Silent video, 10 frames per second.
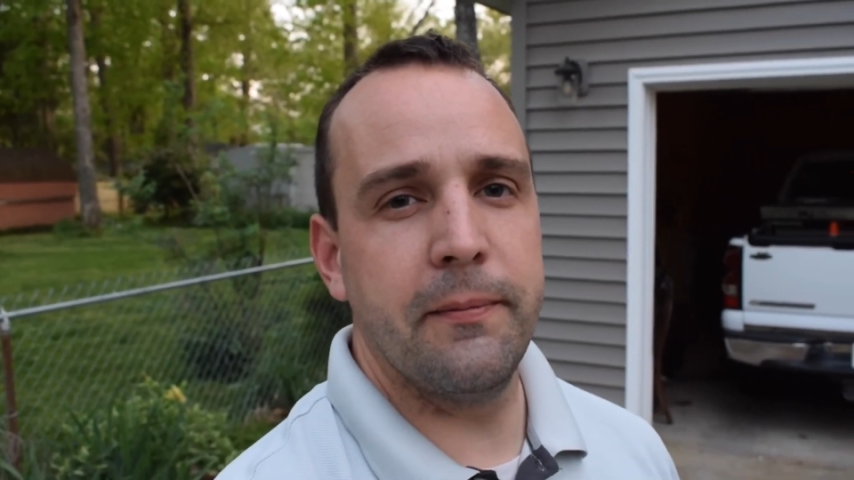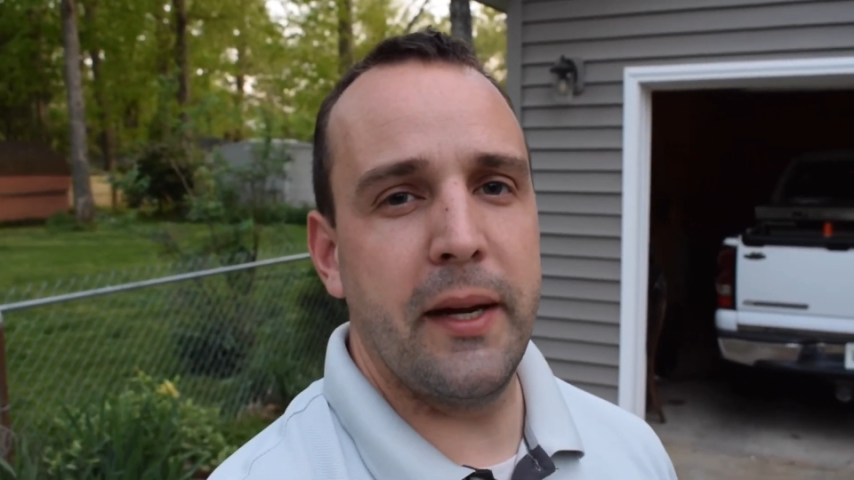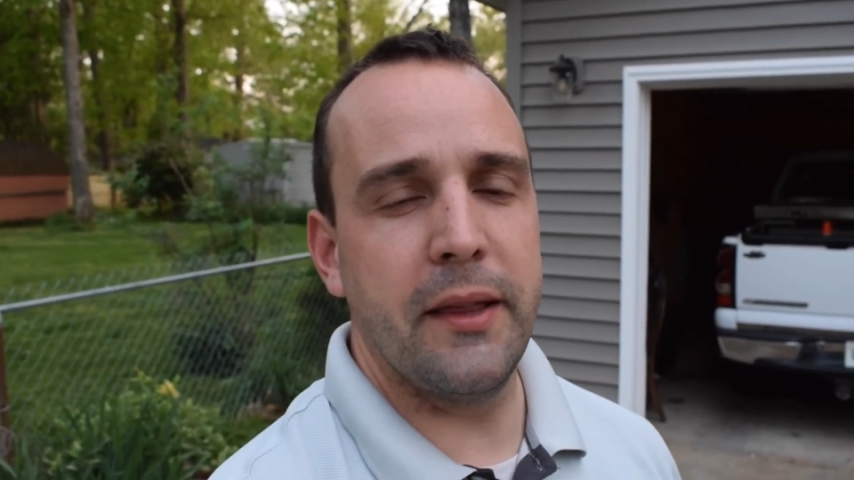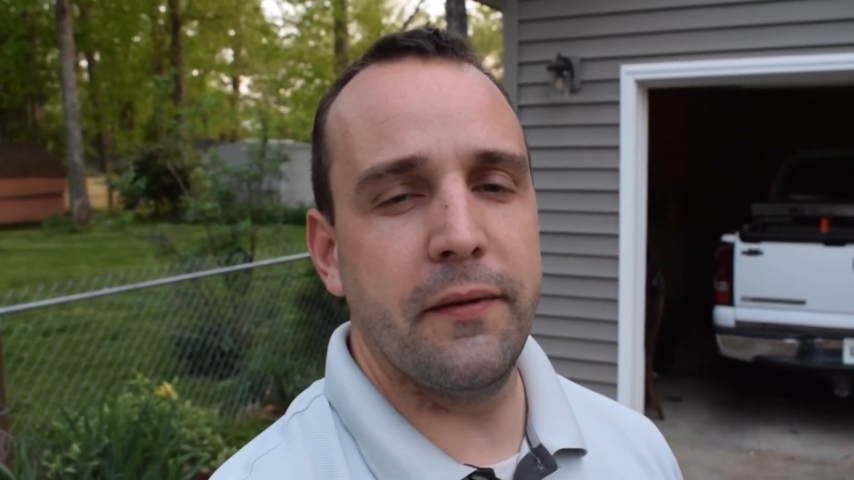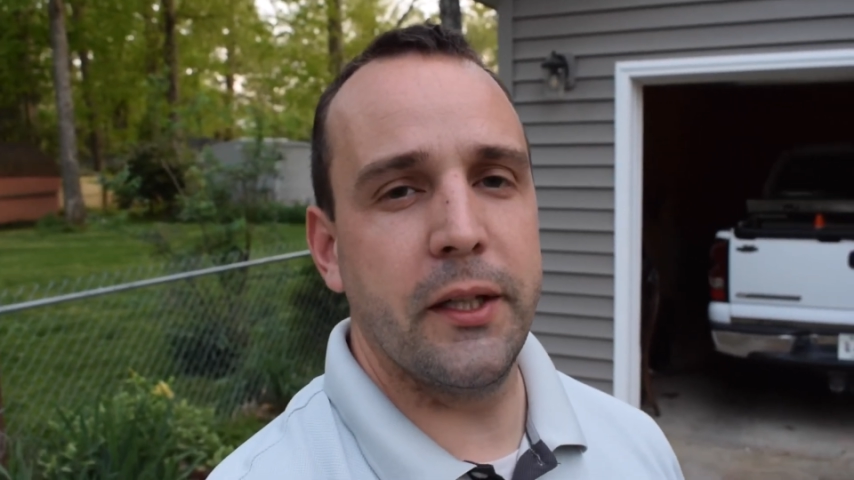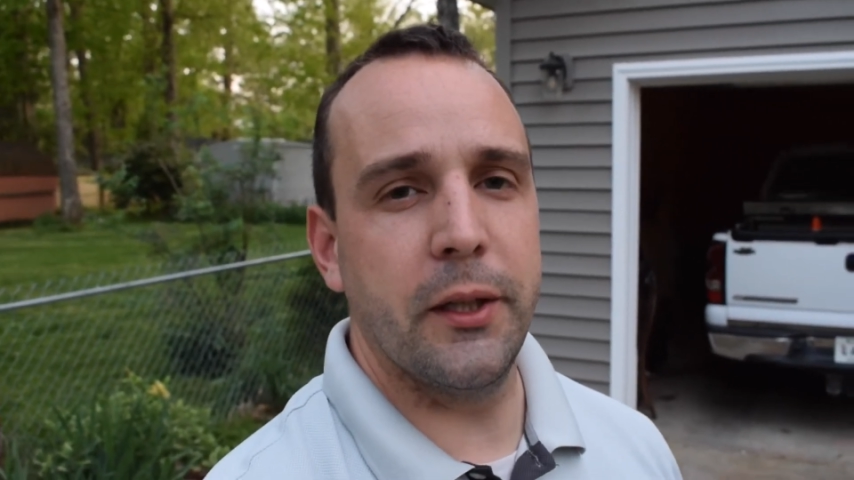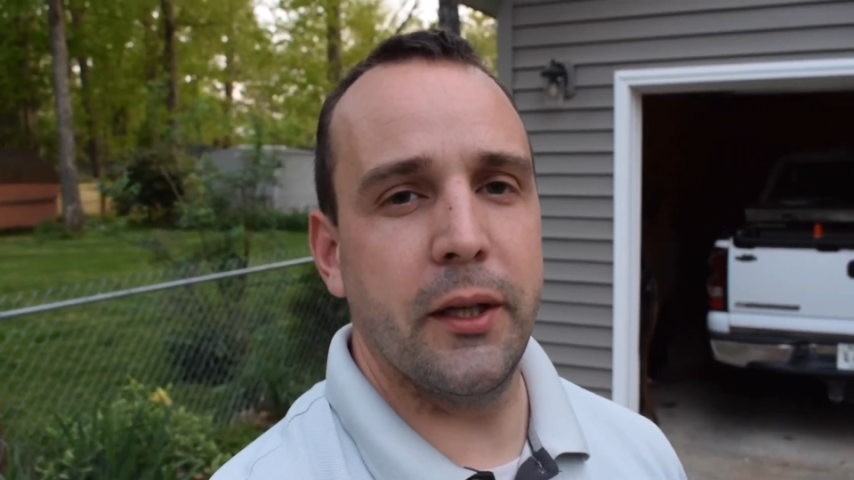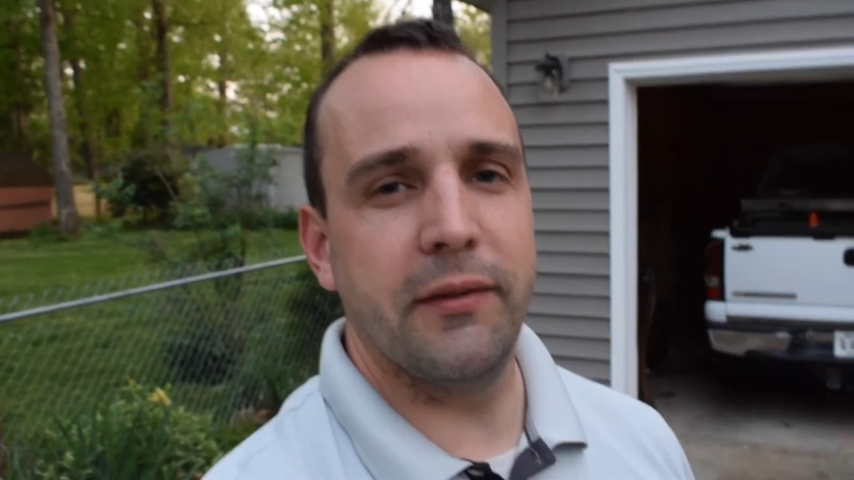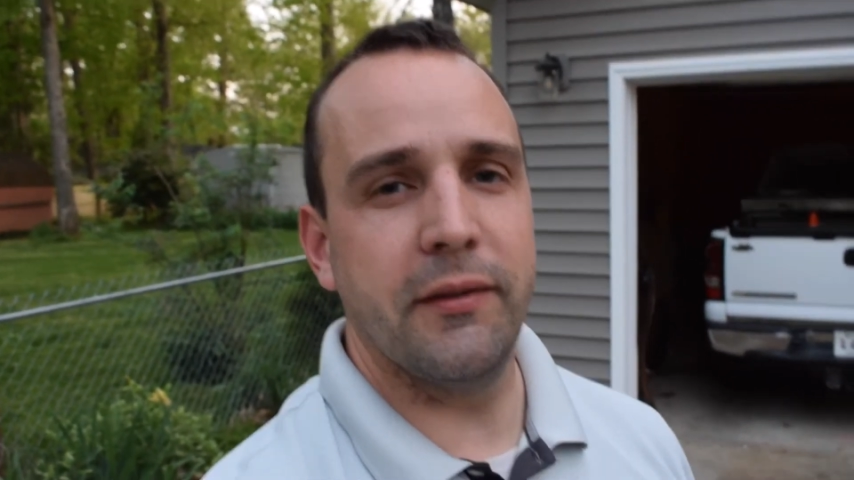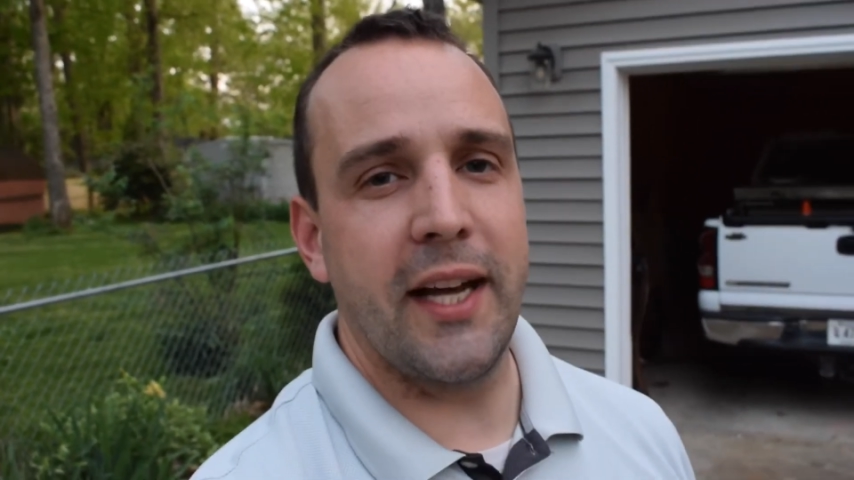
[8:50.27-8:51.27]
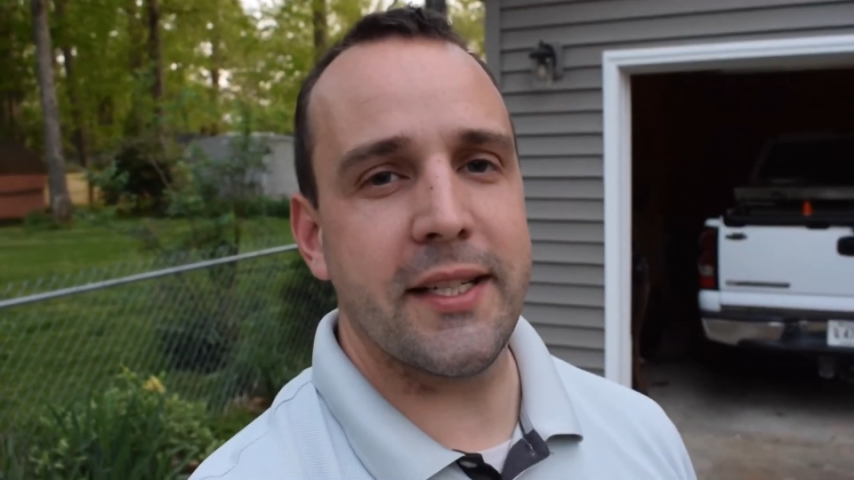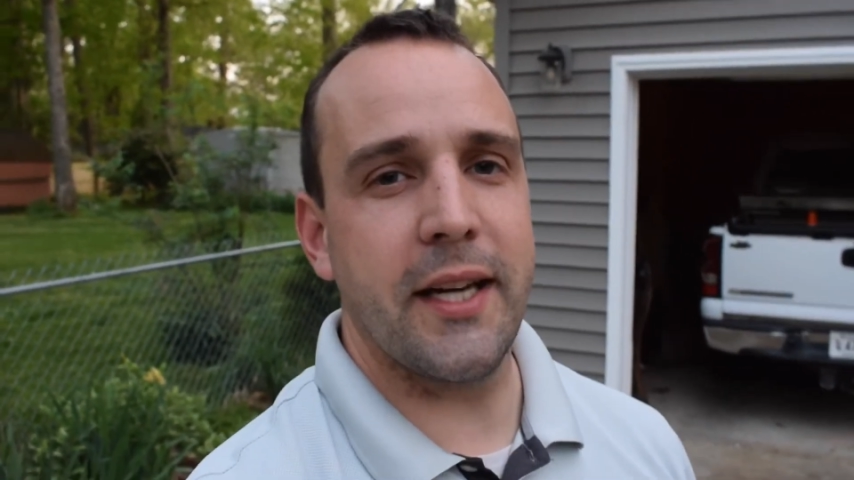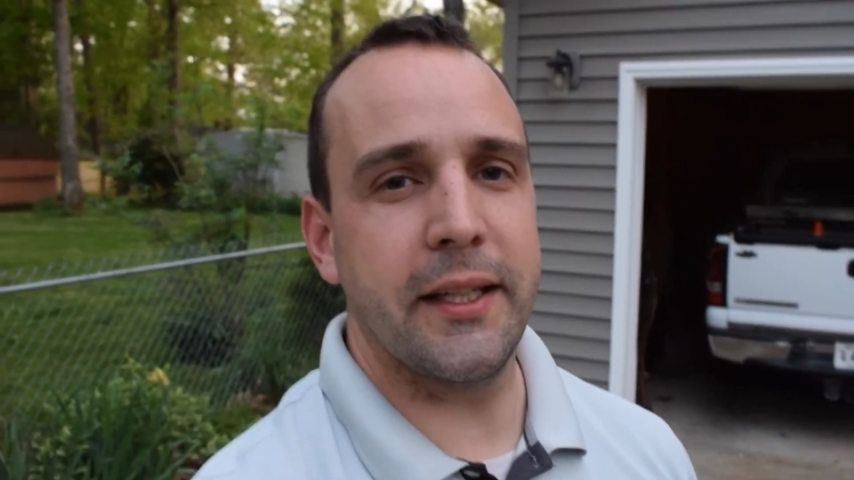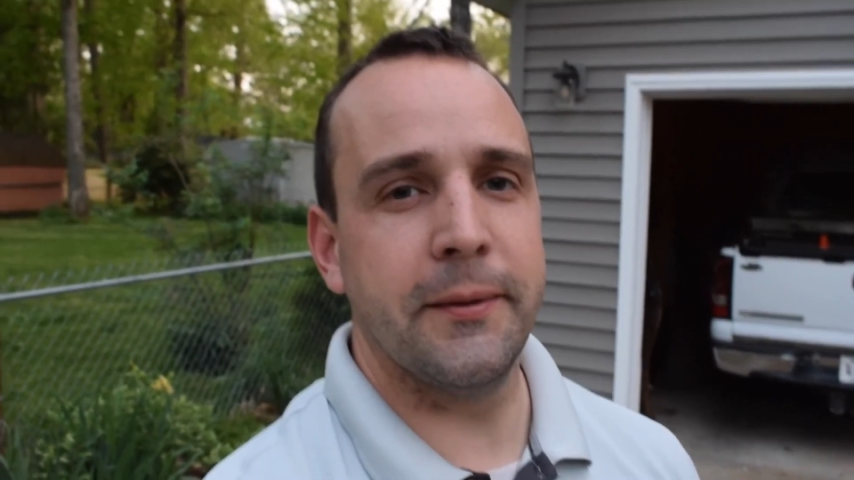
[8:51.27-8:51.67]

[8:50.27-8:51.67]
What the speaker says: made the video of last night.